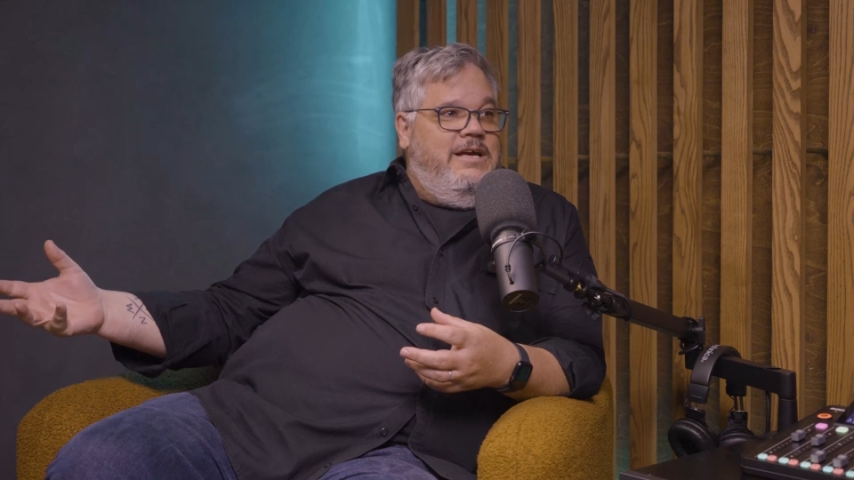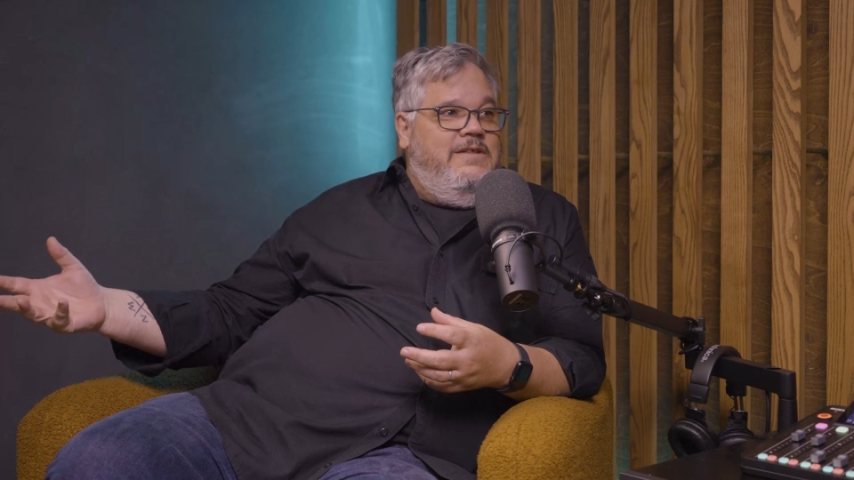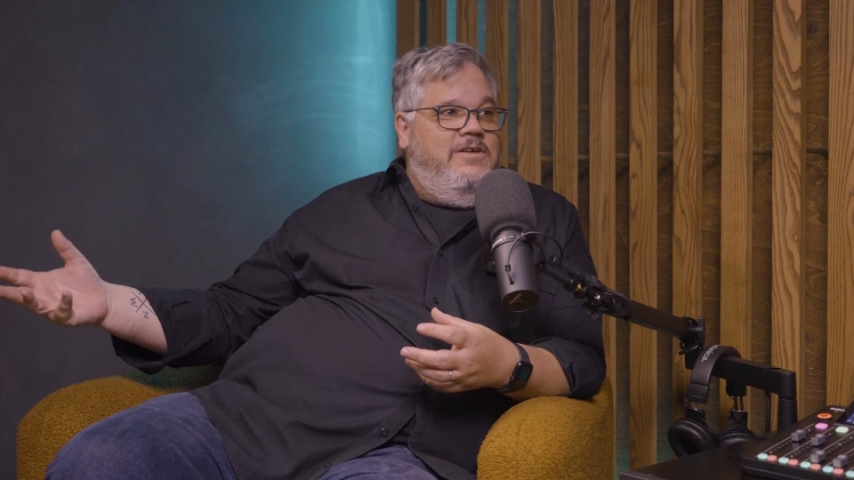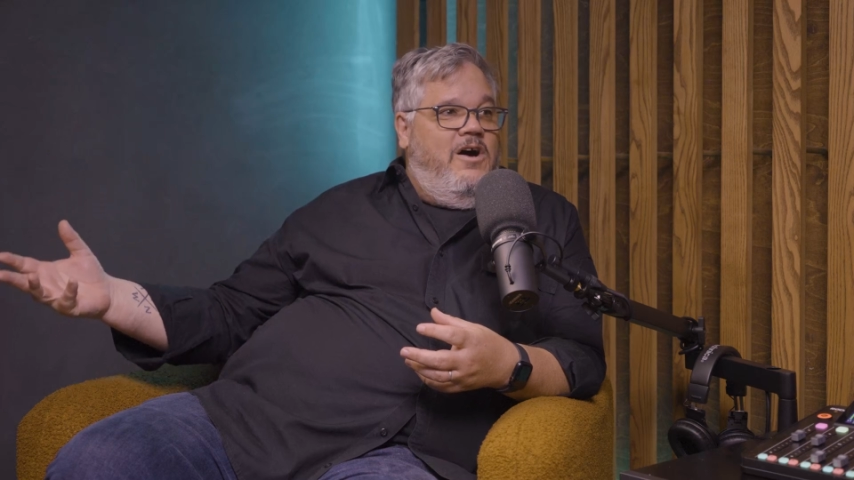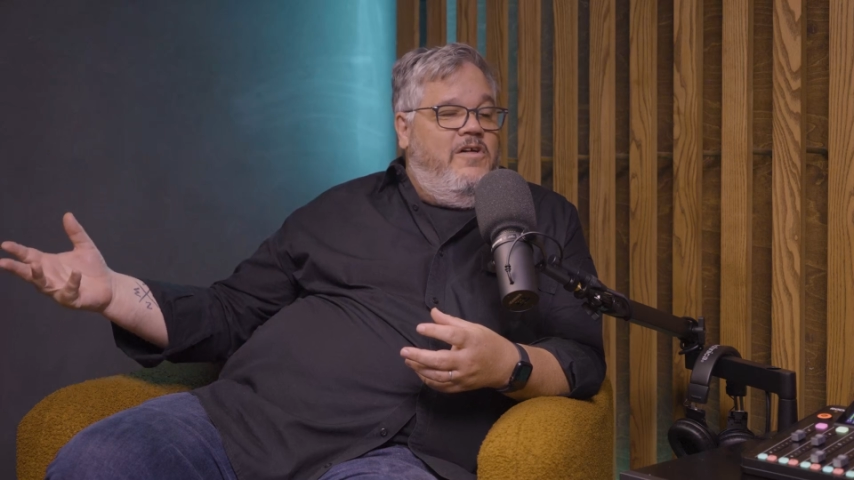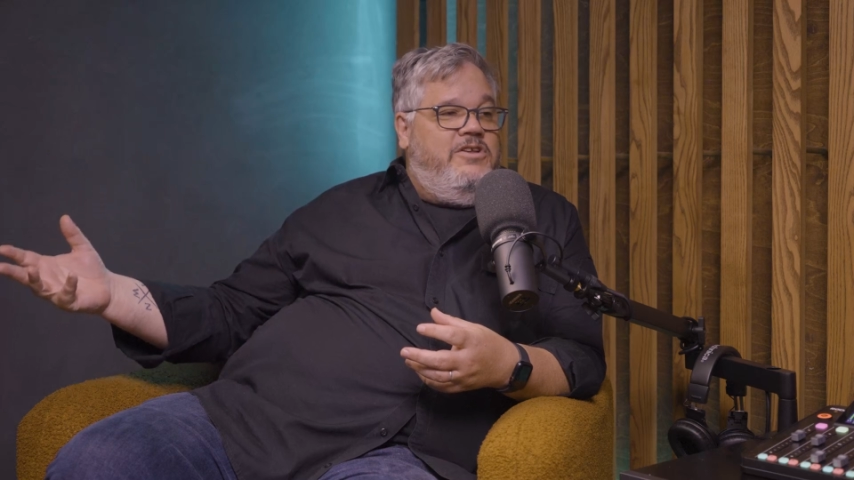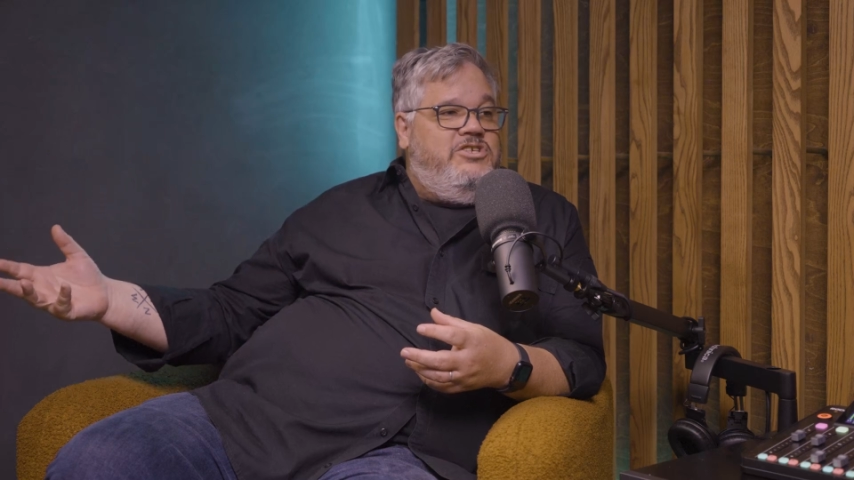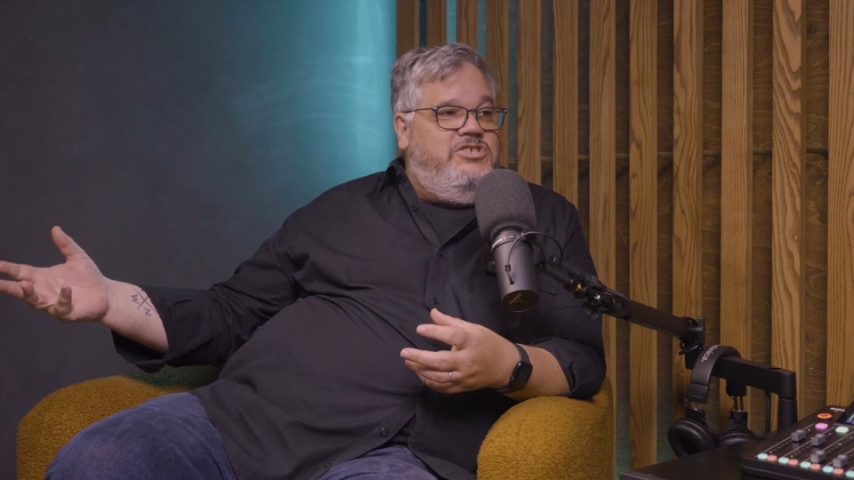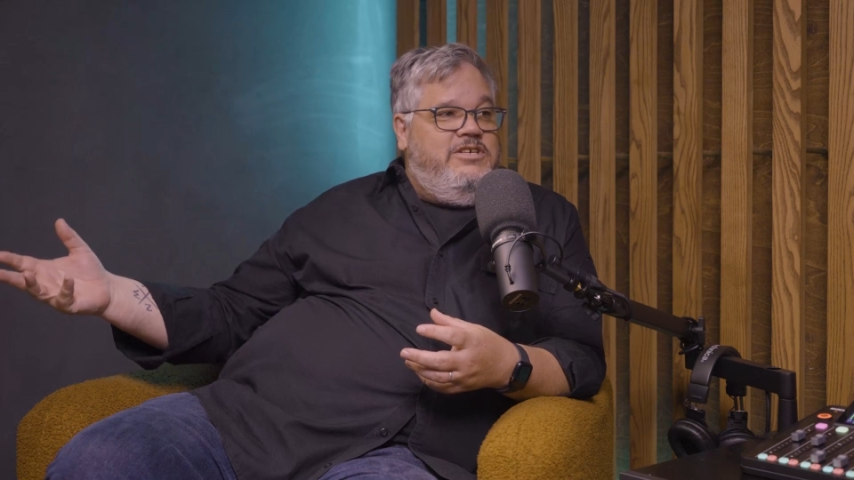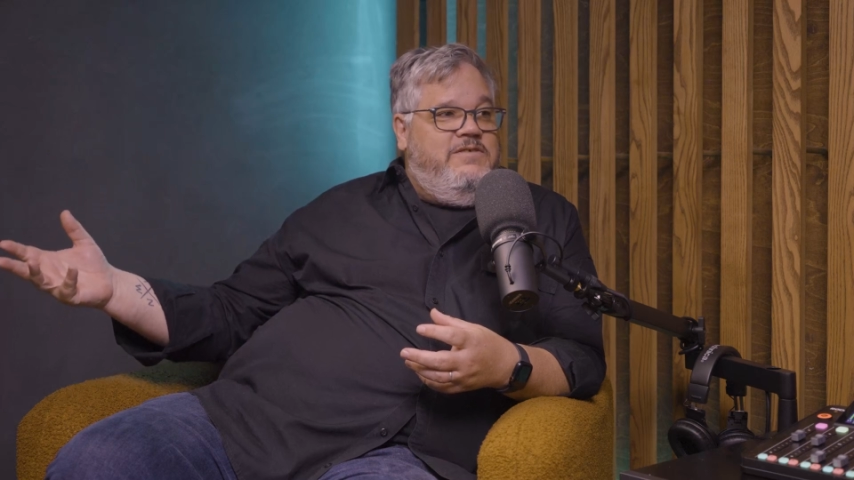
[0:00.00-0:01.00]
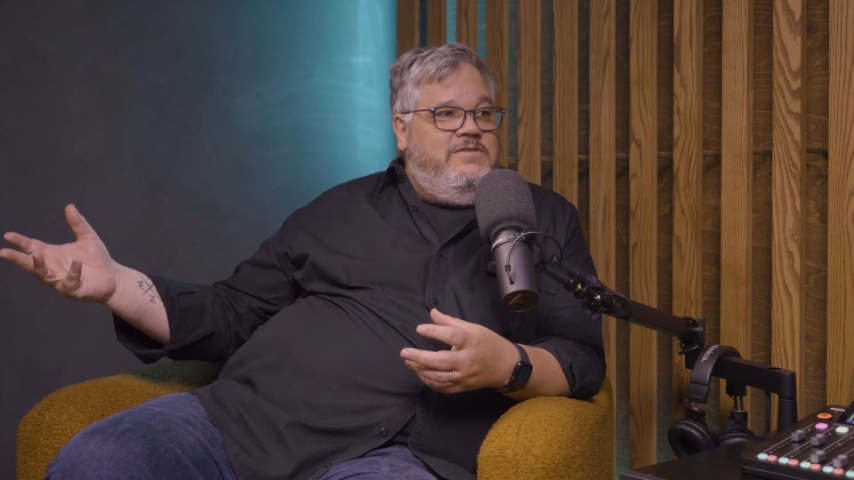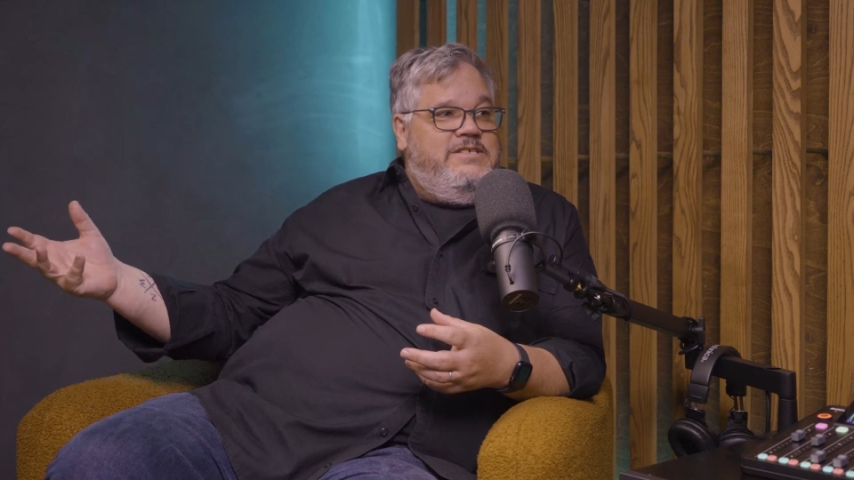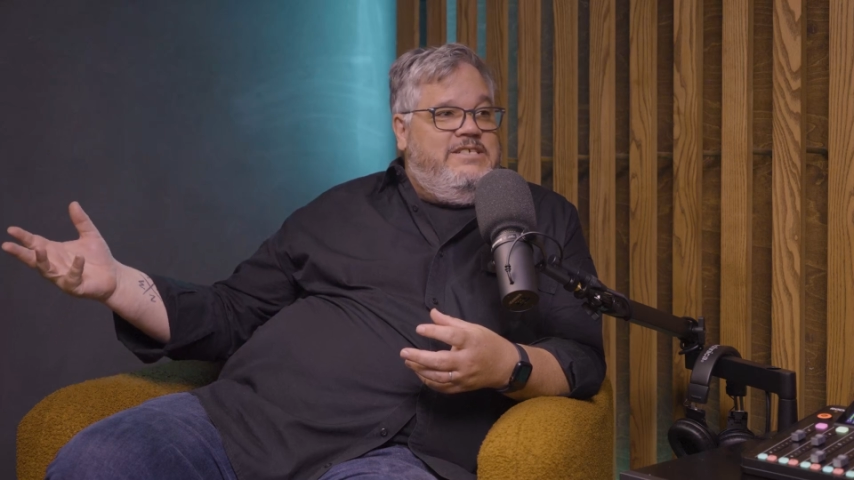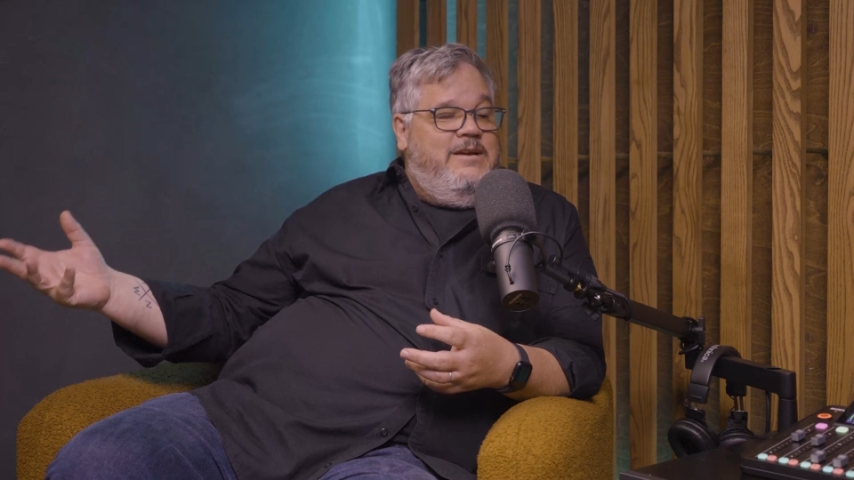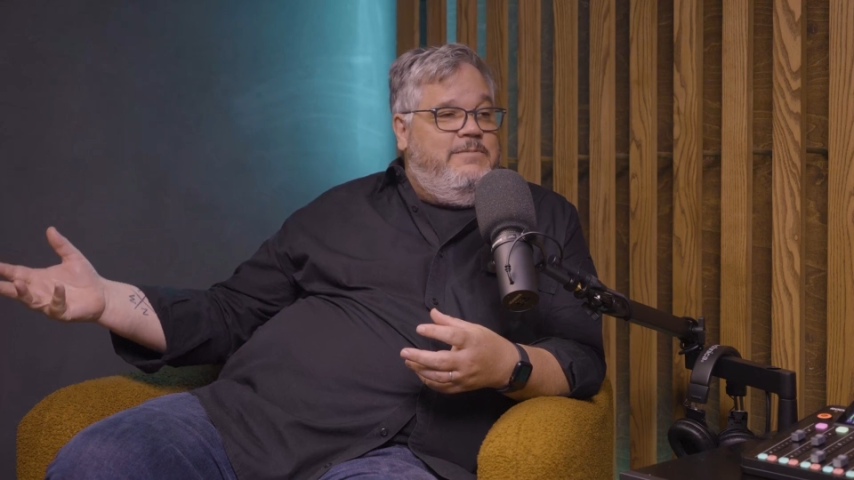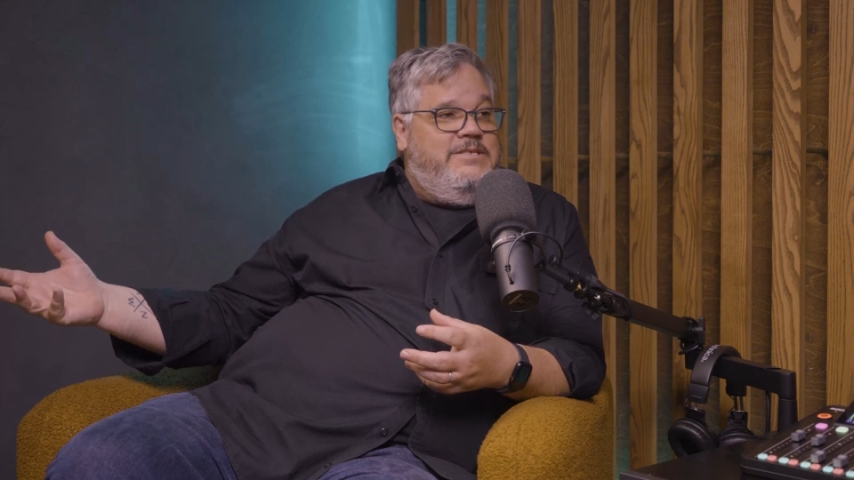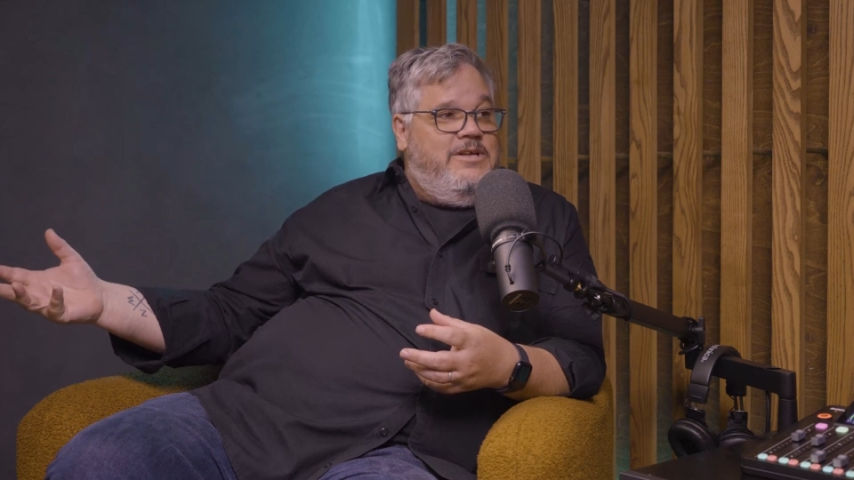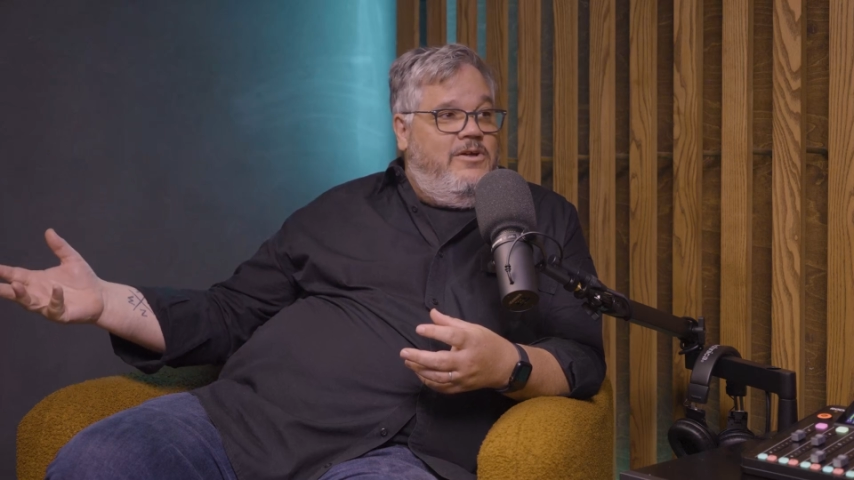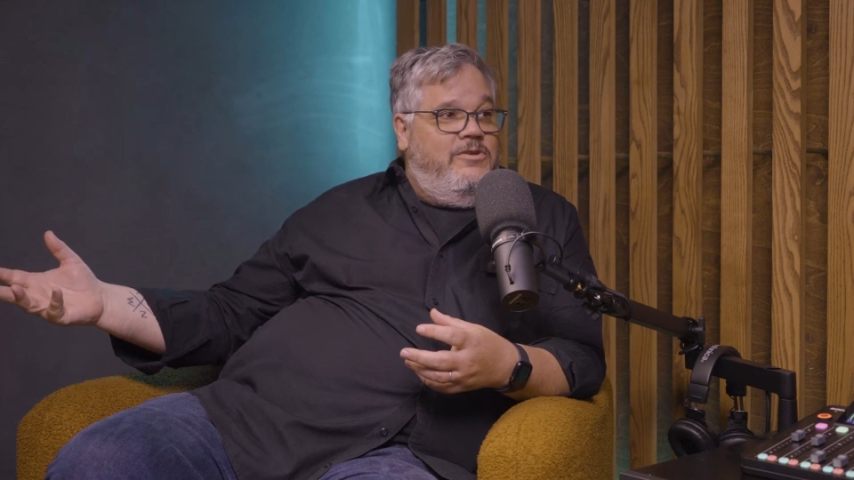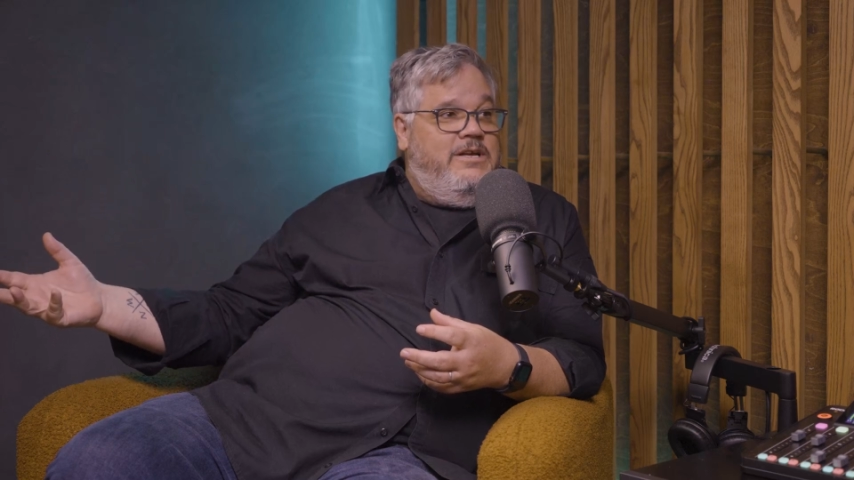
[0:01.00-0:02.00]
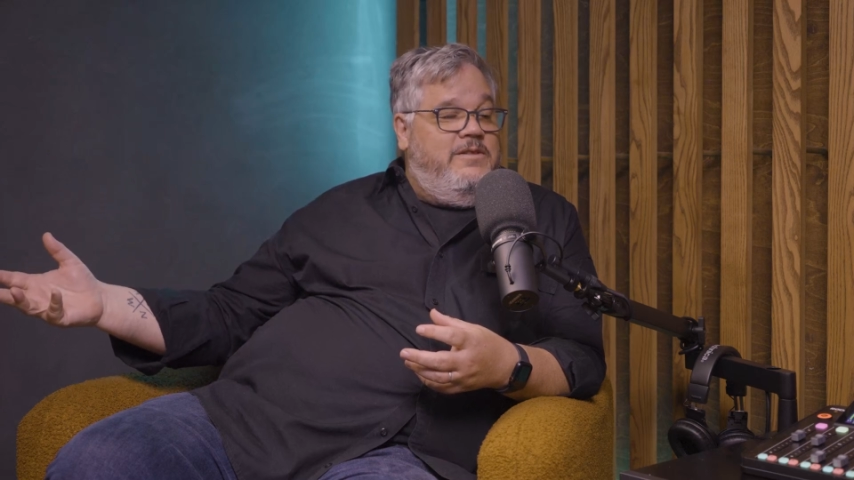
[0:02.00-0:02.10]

And they all achieve the same result